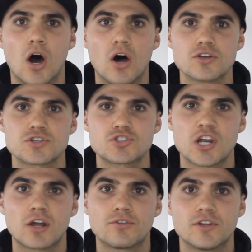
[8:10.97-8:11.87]
Also
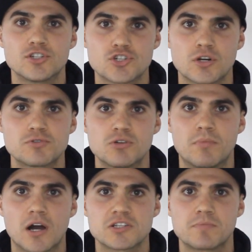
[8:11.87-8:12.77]
check out the
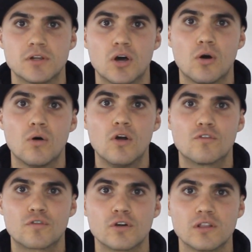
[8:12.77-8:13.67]
description box below
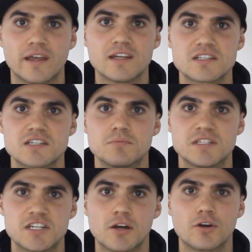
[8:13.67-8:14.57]
for links to
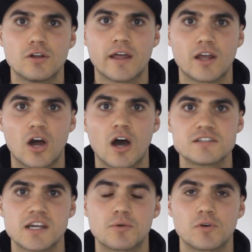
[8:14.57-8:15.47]
material and
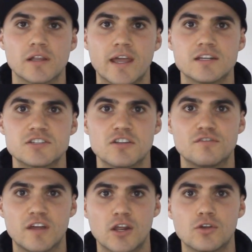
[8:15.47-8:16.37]
content related to
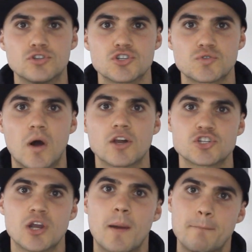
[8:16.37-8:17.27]
the video you just
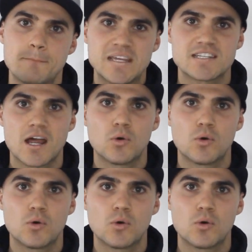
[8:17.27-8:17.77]
watched. Peace